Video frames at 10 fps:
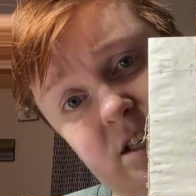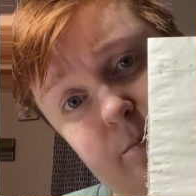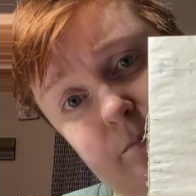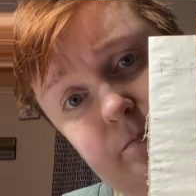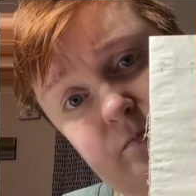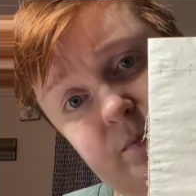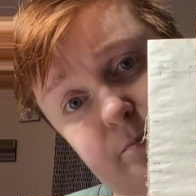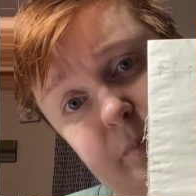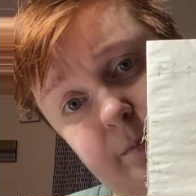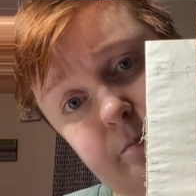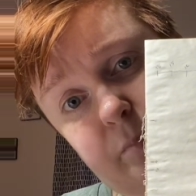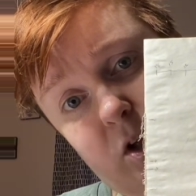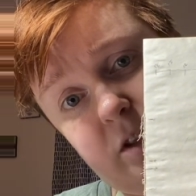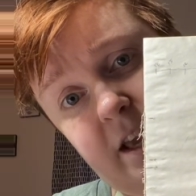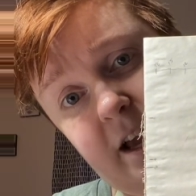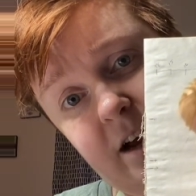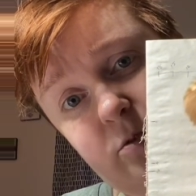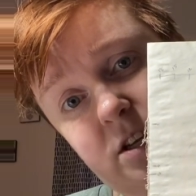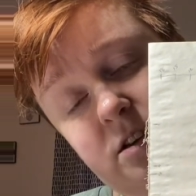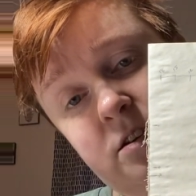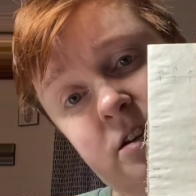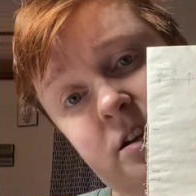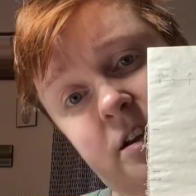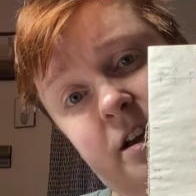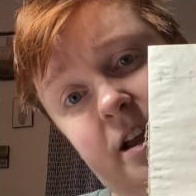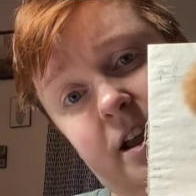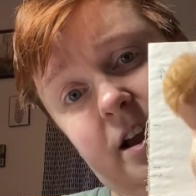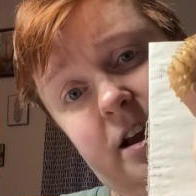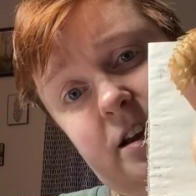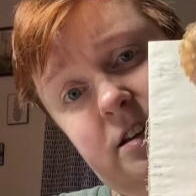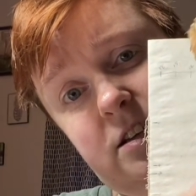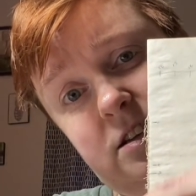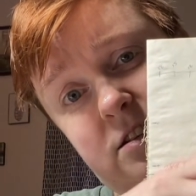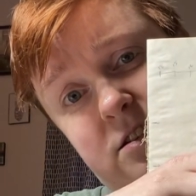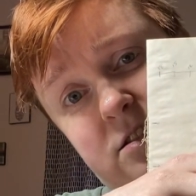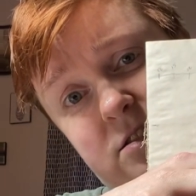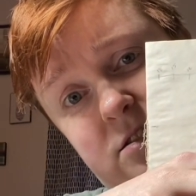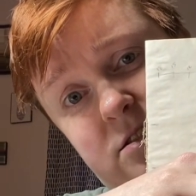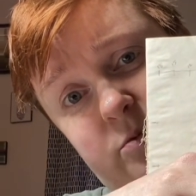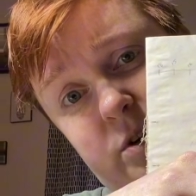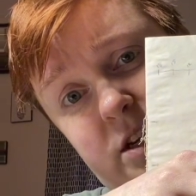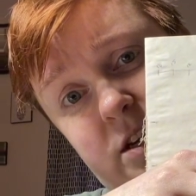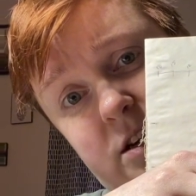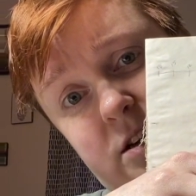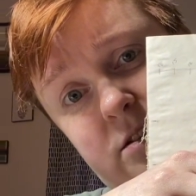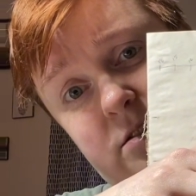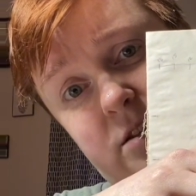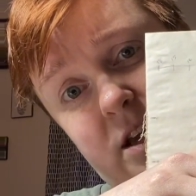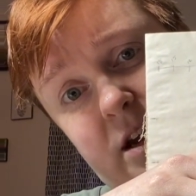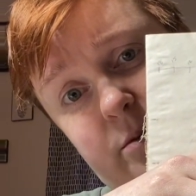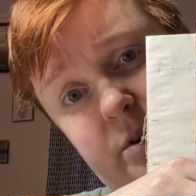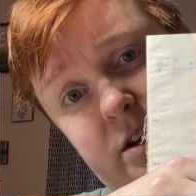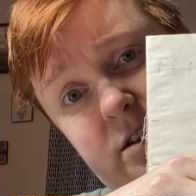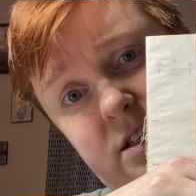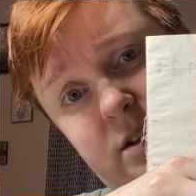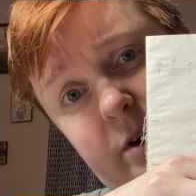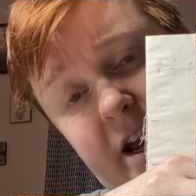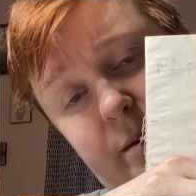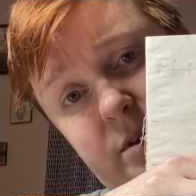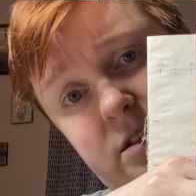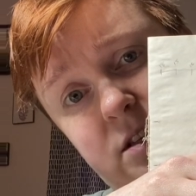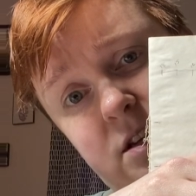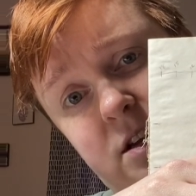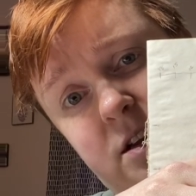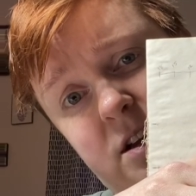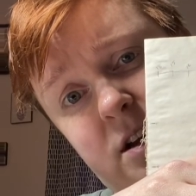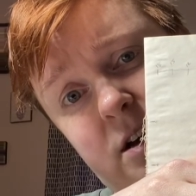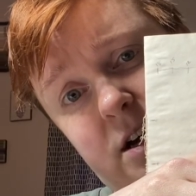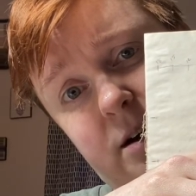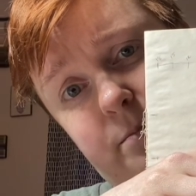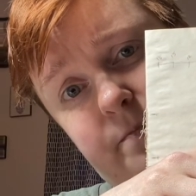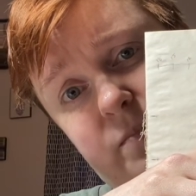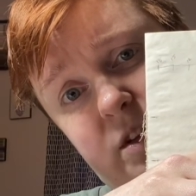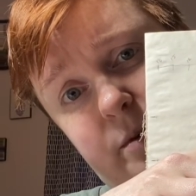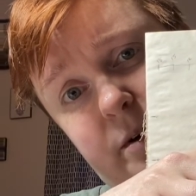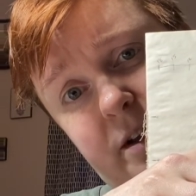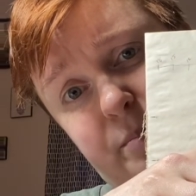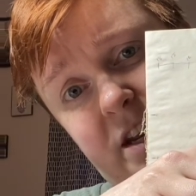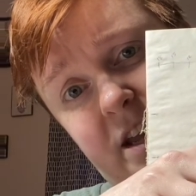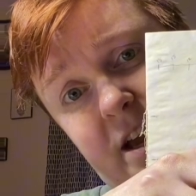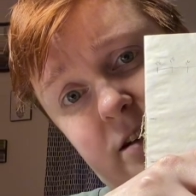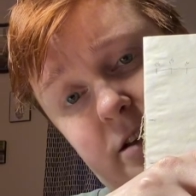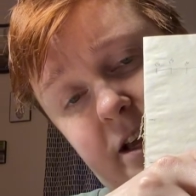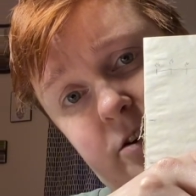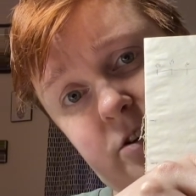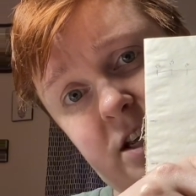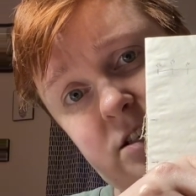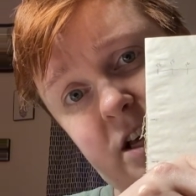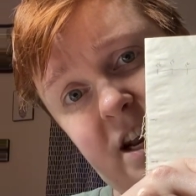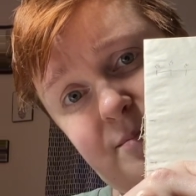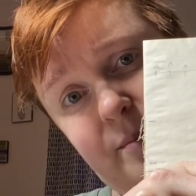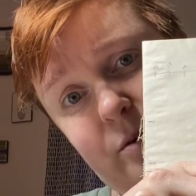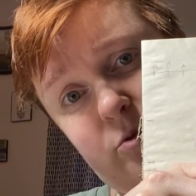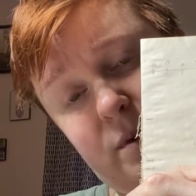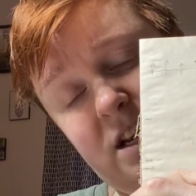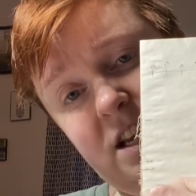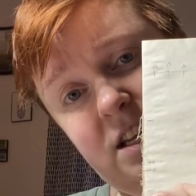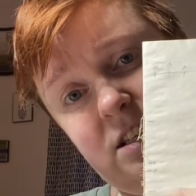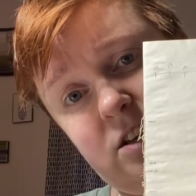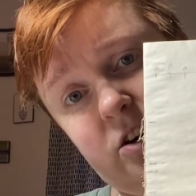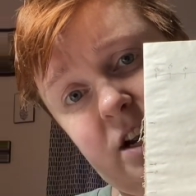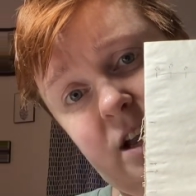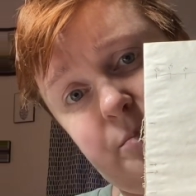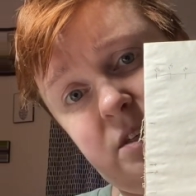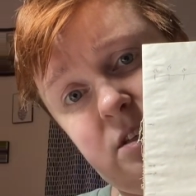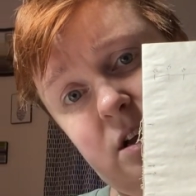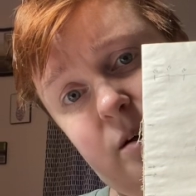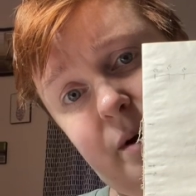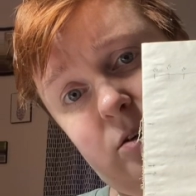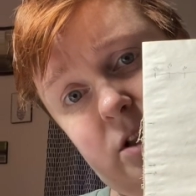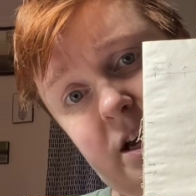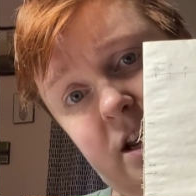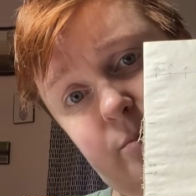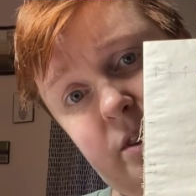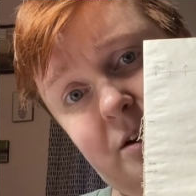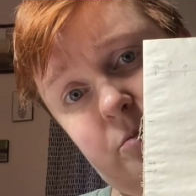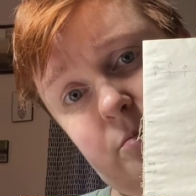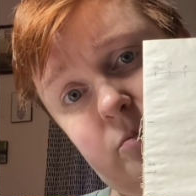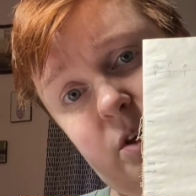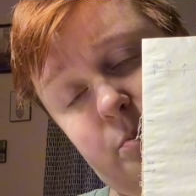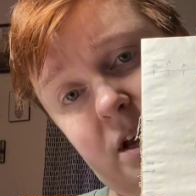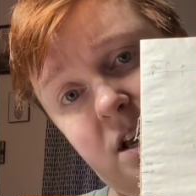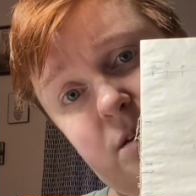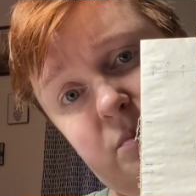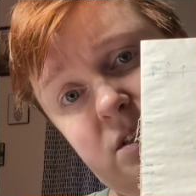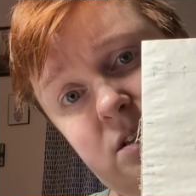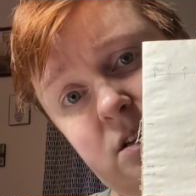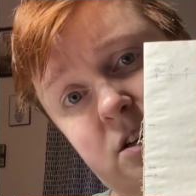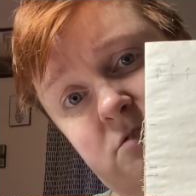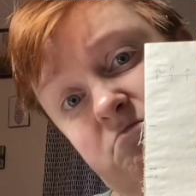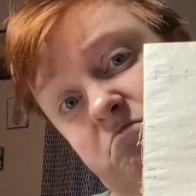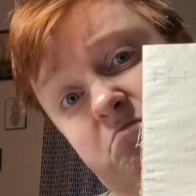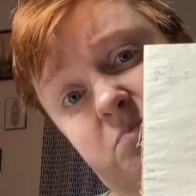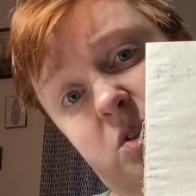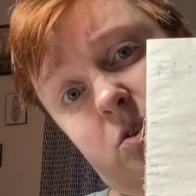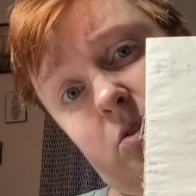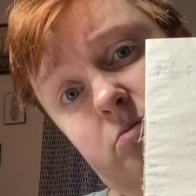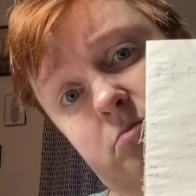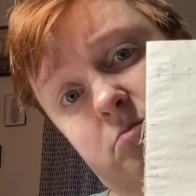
some bulking out, and we're gonna see what happens. But again, like her knees line up about my knees, her hips about line up with my hips. So